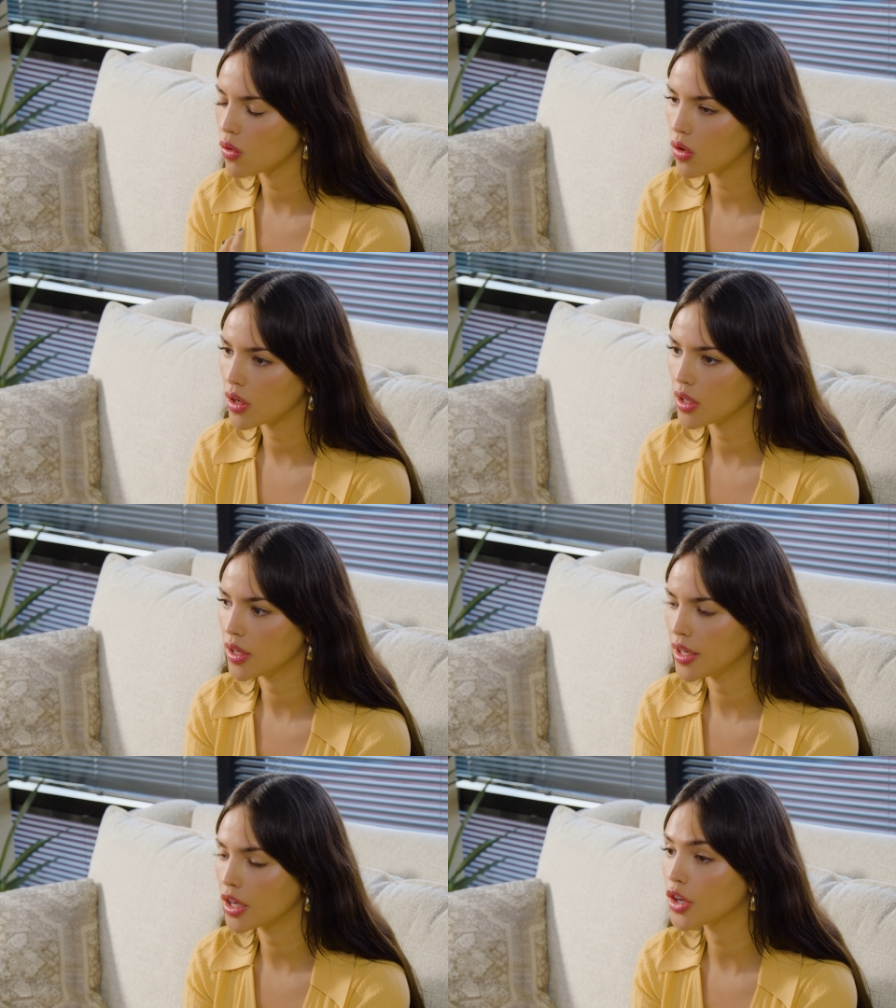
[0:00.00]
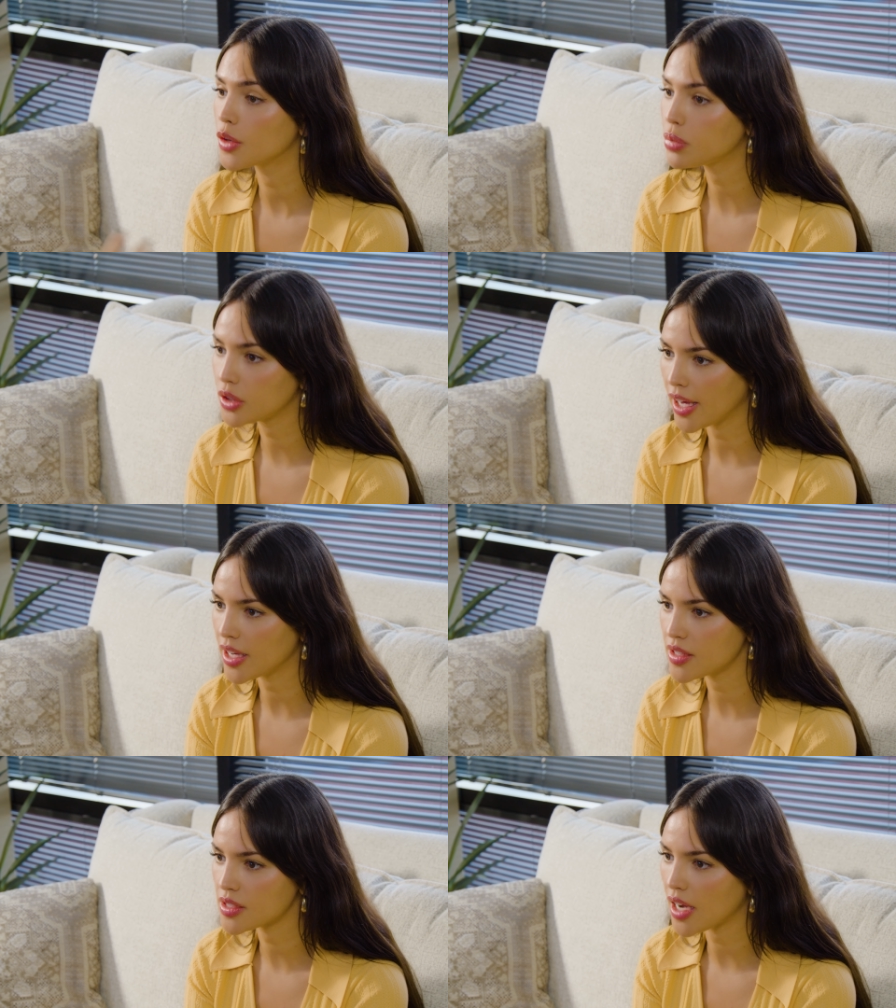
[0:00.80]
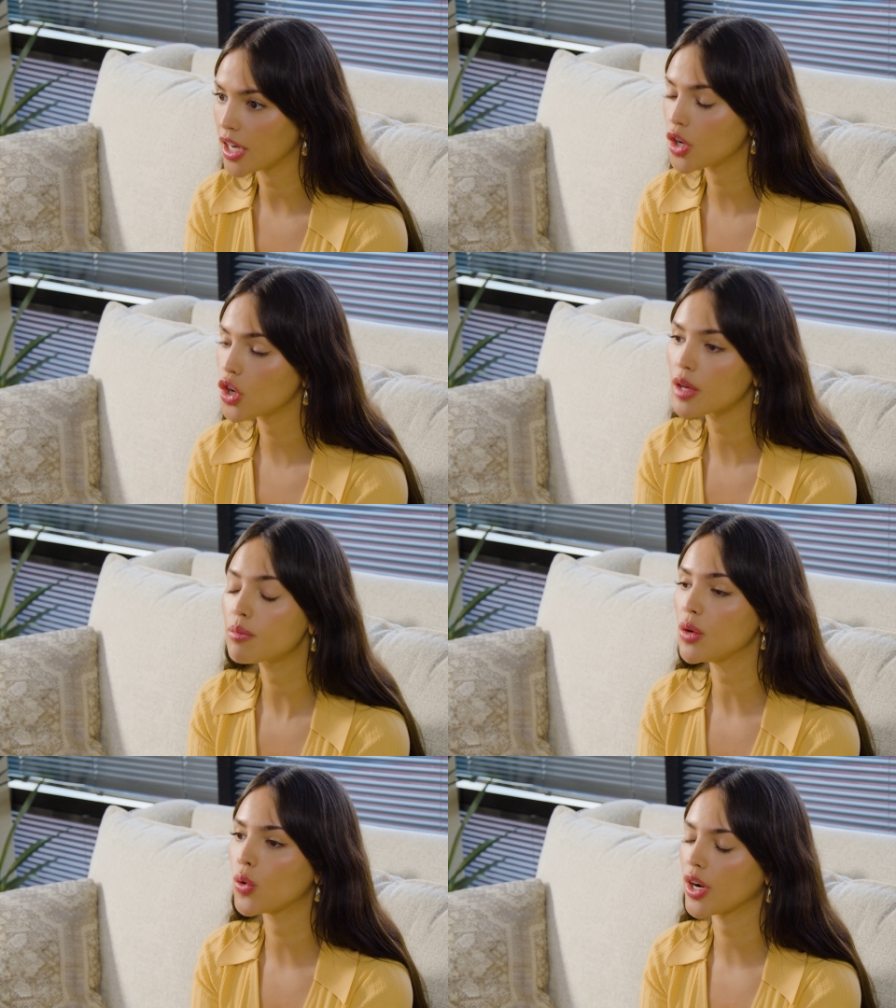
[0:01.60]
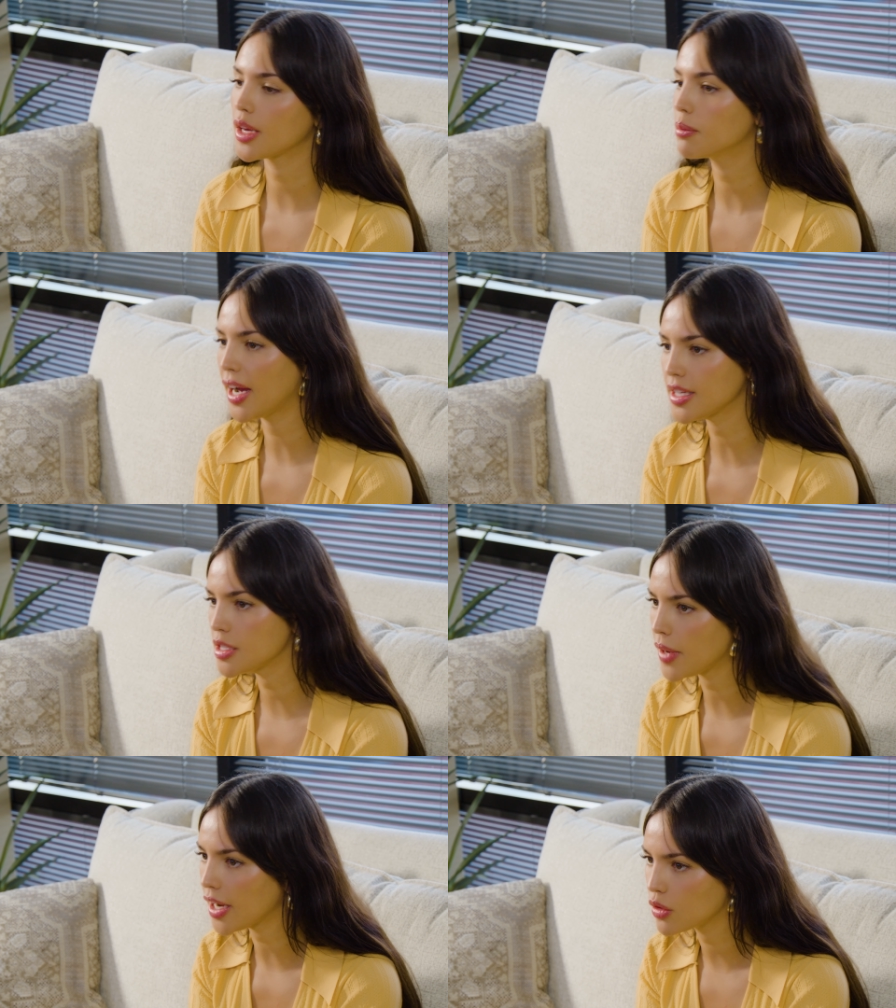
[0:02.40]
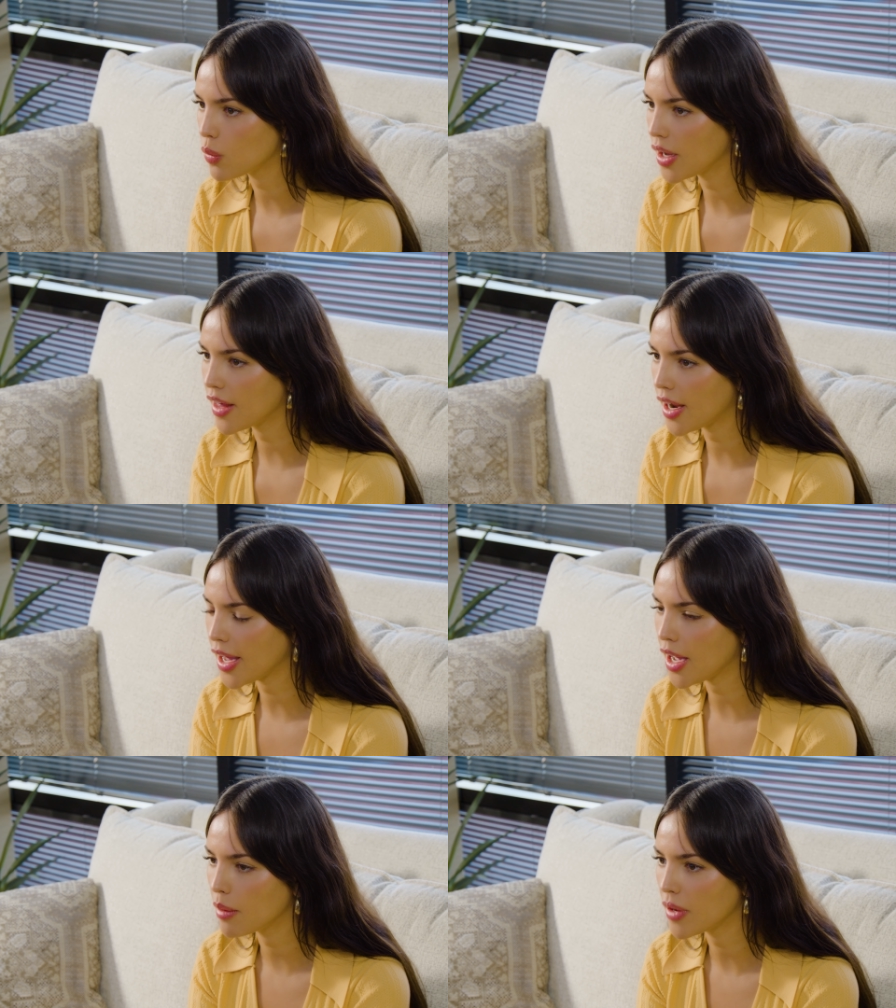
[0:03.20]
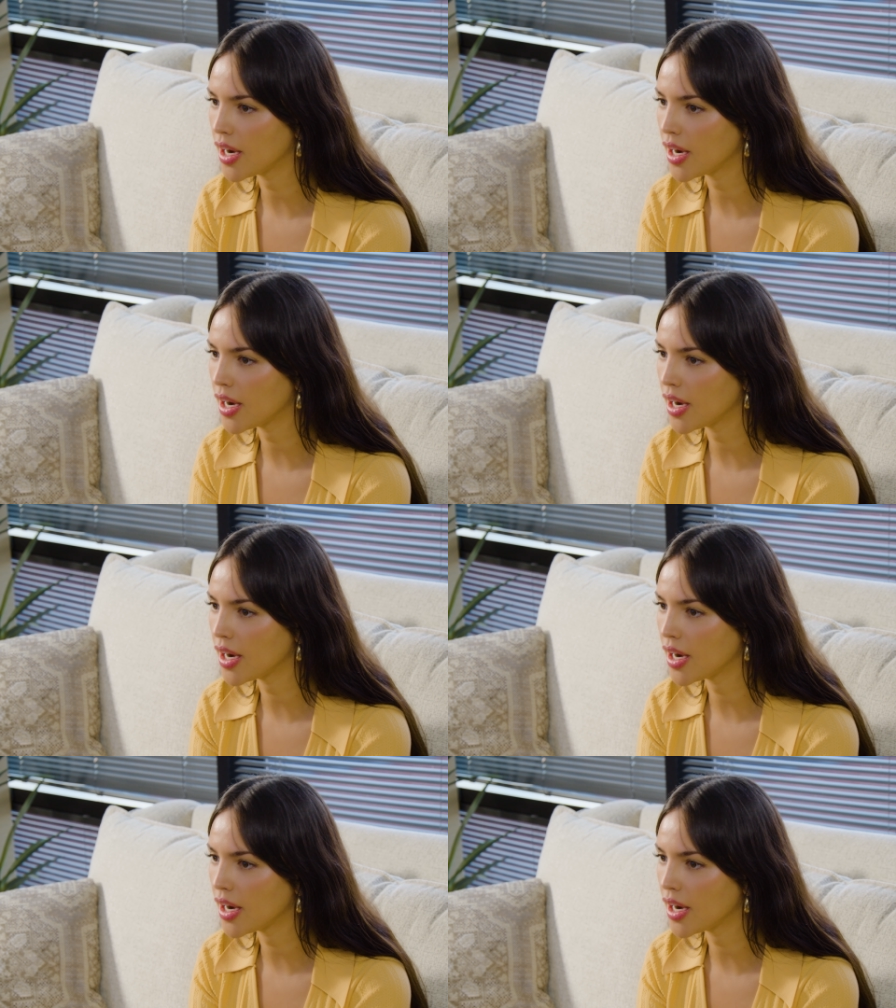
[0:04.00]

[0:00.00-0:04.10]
or in a good place, I couldn't be working back to back the way that I am.